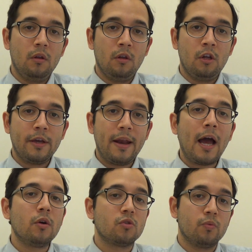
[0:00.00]
look at
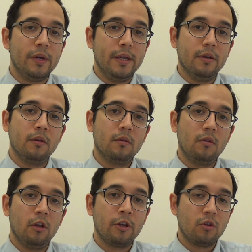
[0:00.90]
how it's written,
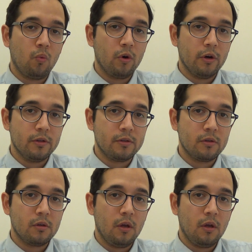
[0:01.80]
look at the words,